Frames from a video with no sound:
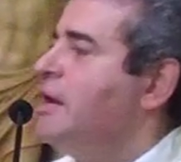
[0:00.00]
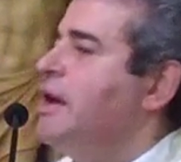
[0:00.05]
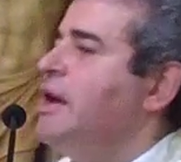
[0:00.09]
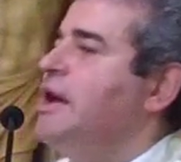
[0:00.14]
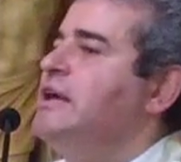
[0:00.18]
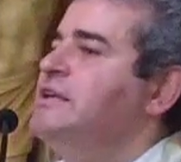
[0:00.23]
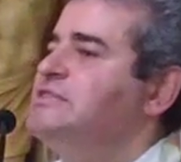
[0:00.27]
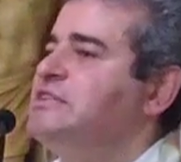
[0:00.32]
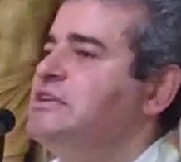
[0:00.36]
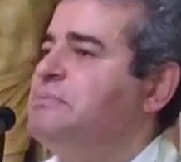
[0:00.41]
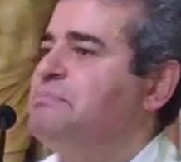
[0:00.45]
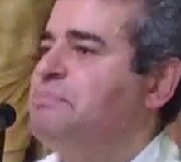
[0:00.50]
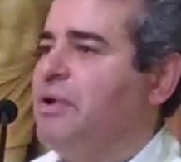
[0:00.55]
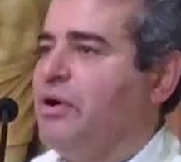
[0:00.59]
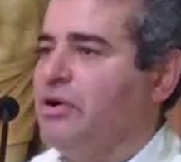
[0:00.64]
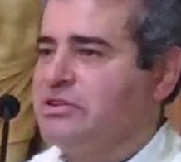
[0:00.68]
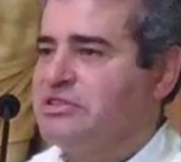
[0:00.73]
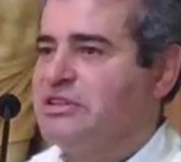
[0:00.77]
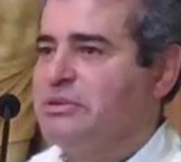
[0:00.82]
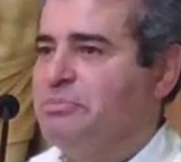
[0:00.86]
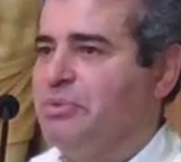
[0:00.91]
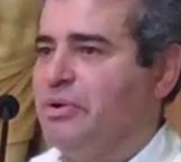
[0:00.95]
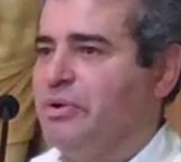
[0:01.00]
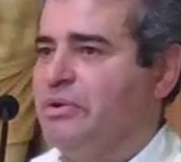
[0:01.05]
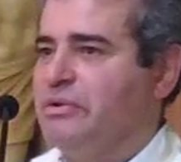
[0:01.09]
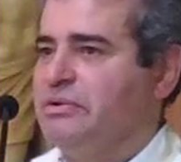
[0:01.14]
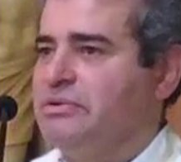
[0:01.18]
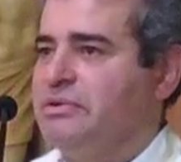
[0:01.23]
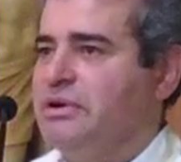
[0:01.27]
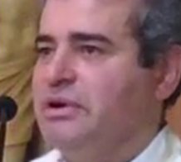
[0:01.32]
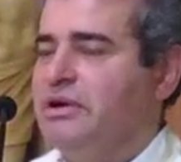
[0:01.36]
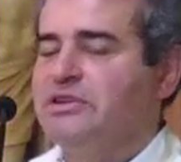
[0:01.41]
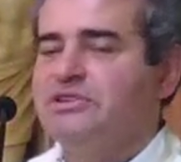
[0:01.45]
Is it
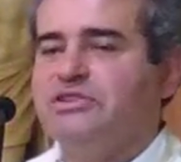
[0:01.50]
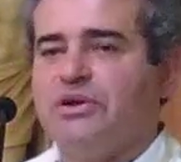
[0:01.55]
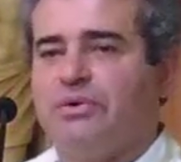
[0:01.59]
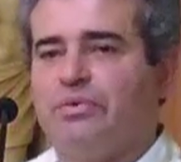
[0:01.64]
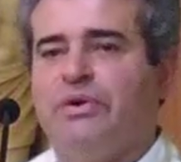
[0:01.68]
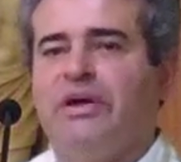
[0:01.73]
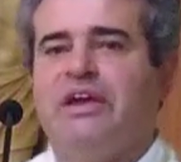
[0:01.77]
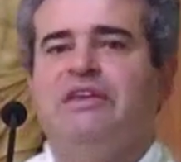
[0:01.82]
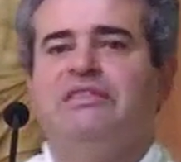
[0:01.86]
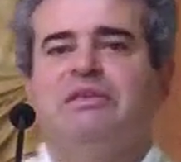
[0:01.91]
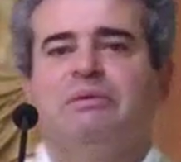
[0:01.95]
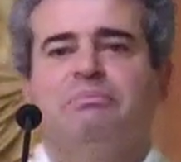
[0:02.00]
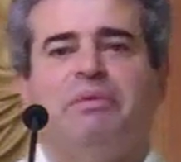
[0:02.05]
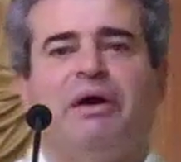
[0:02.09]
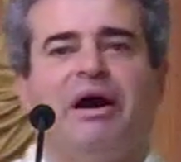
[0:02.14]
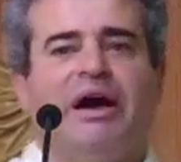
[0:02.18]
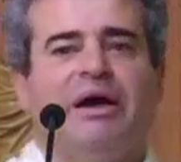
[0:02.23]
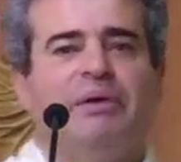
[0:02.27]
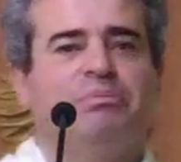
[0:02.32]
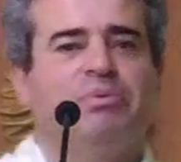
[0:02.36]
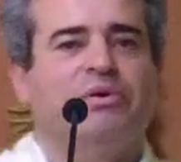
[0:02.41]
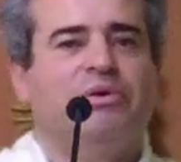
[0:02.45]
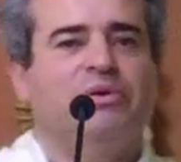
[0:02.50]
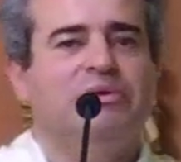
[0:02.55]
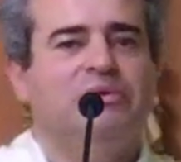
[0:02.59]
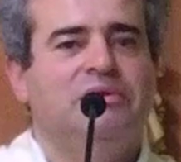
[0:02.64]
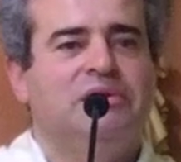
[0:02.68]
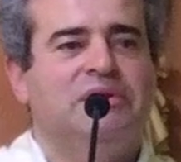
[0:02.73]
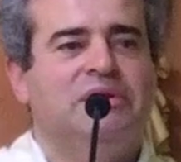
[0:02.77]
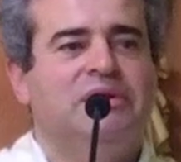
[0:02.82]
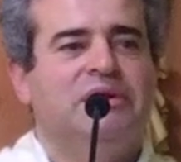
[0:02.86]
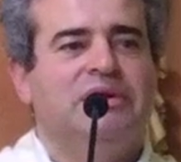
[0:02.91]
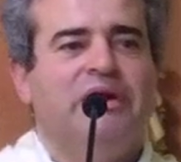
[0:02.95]
possible to read the
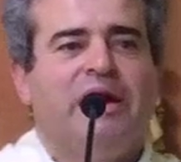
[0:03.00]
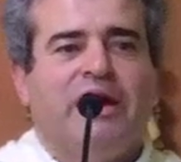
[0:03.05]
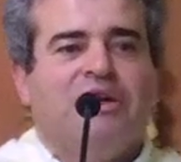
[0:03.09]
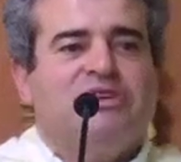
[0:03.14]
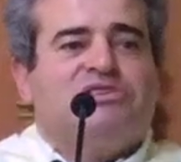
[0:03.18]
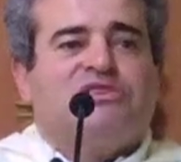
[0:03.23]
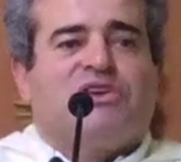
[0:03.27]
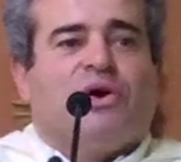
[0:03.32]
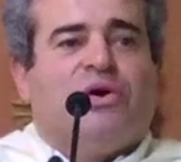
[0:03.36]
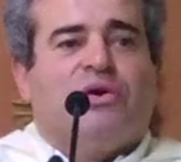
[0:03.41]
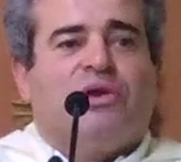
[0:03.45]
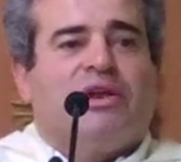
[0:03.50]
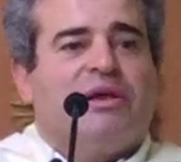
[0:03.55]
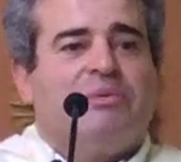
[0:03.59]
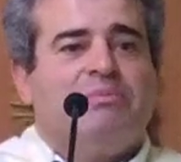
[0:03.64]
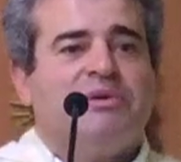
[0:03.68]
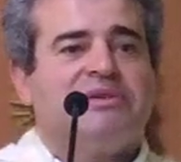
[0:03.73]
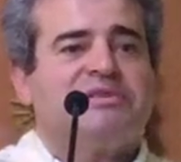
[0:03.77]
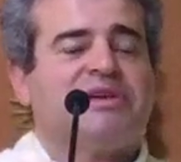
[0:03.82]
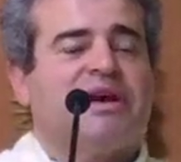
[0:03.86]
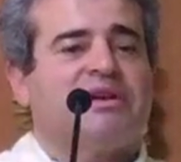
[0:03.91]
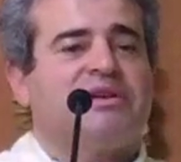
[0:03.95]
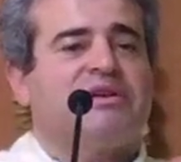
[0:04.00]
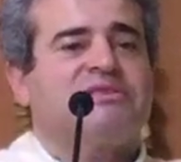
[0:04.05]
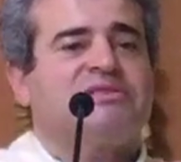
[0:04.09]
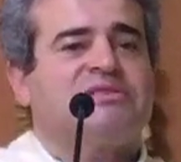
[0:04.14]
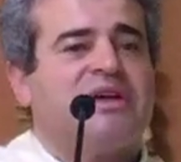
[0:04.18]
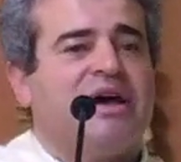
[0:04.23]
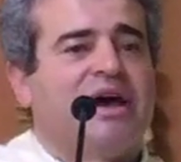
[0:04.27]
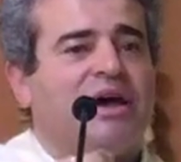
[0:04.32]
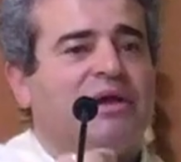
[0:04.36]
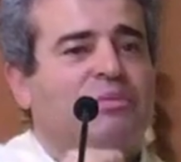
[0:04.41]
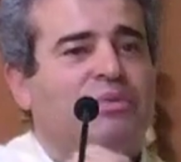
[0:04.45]
Bible and totally
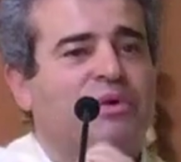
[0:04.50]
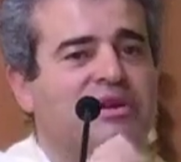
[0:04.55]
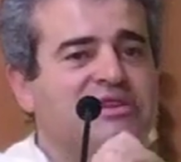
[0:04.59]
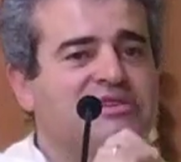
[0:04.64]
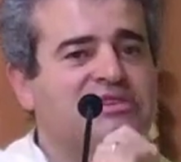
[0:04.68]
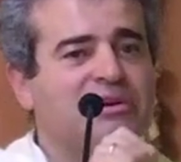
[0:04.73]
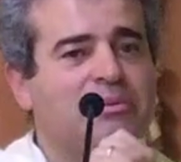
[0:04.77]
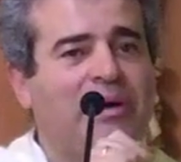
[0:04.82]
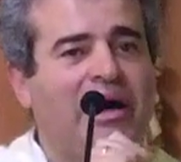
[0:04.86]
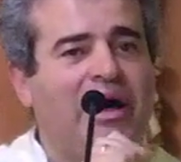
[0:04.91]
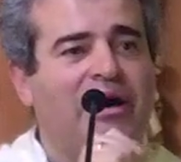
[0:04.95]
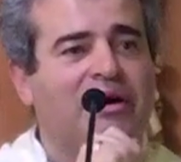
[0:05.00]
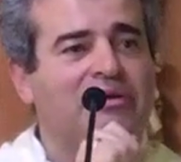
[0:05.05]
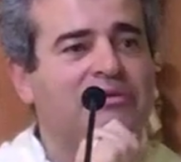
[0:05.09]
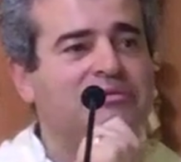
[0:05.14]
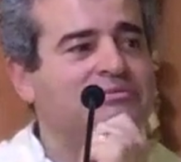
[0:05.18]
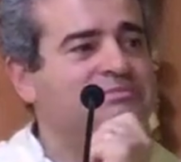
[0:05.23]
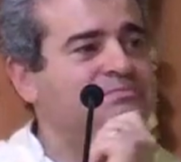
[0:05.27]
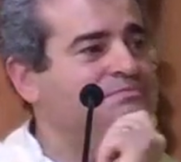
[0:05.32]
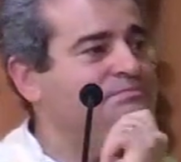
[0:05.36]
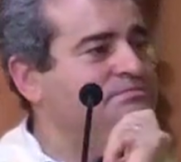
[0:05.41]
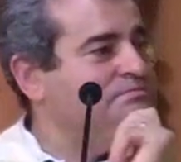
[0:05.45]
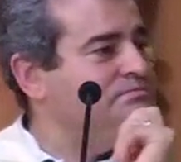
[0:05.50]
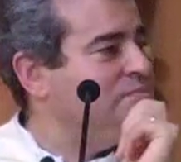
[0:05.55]
misunderstand what it's about?